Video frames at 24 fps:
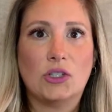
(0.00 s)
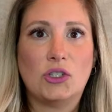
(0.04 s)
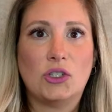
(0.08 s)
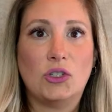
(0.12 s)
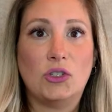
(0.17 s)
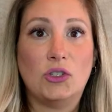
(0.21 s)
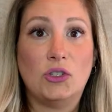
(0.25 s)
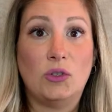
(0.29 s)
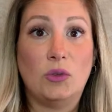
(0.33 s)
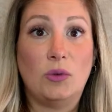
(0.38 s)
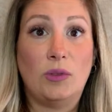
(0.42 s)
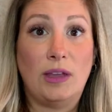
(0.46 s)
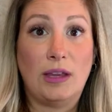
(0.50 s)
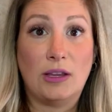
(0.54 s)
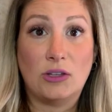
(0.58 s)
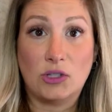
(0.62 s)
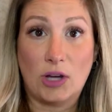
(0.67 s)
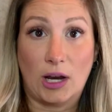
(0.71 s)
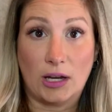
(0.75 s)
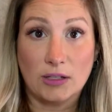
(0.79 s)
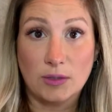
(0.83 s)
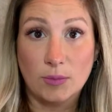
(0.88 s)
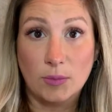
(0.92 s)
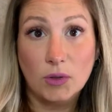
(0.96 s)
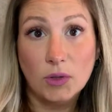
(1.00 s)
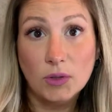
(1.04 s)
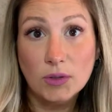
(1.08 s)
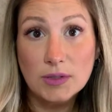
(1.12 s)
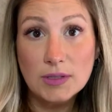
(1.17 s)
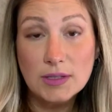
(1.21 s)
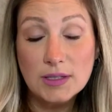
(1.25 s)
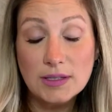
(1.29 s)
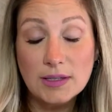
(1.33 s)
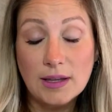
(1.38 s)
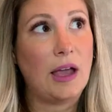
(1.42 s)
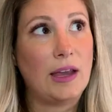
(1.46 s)
to do the
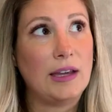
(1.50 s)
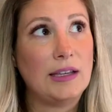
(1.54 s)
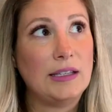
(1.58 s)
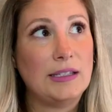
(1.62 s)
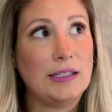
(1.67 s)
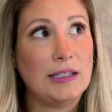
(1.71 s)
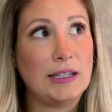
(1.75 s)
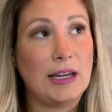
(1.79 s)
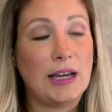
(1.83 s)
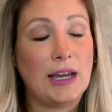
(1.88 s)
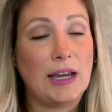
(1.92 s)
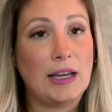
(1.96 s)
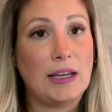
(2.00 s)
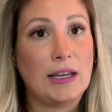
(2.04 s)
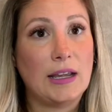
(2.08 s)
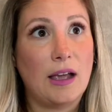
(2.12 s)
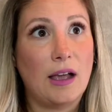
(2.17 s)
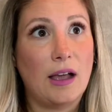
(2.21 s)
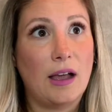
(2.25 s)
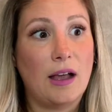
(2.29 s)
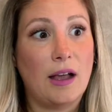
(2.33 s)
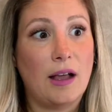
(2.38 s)
injectables. I did